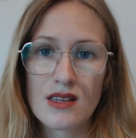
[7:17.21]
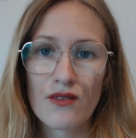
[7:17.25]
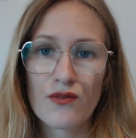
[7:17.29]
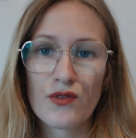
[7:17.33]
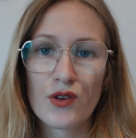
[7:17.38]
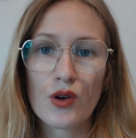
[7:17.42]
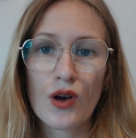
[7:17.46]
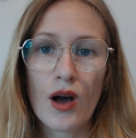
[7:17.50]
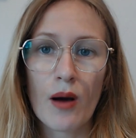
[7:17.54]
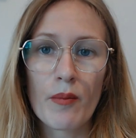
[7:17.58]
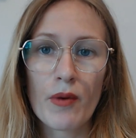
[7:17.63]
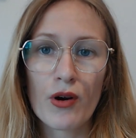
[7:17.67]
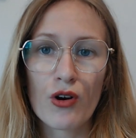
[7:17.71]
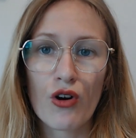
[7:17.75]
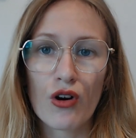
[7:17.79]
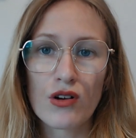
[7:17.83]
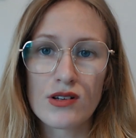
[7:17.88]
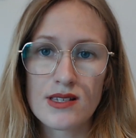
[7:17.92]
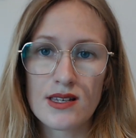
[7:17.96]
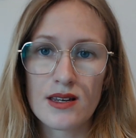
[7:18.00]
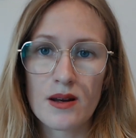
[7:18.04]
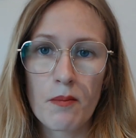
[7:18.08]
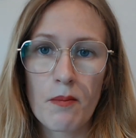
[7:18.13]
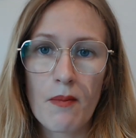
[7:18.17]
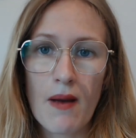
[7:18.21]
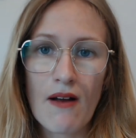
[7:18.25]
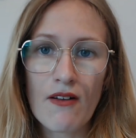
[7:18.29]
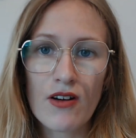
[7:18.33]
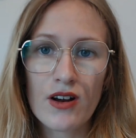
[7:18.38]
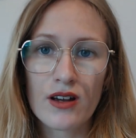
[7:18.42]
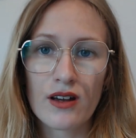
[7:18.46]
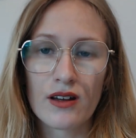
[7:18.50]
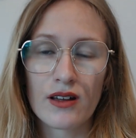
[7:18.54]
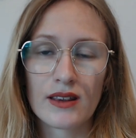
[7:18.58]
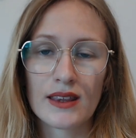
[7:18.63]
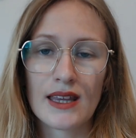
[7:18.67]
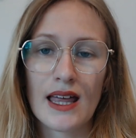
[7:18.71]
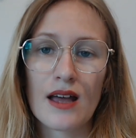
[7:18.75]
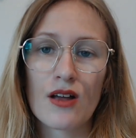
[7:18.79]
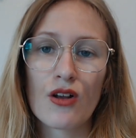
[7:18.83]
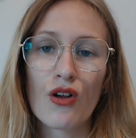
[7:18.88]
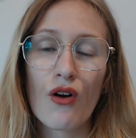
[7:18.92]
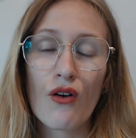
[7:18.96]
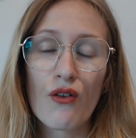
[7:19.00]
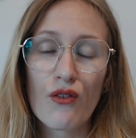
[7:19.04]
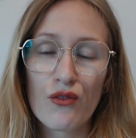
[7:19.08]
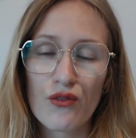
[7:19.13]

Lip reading: if you come across an American, they're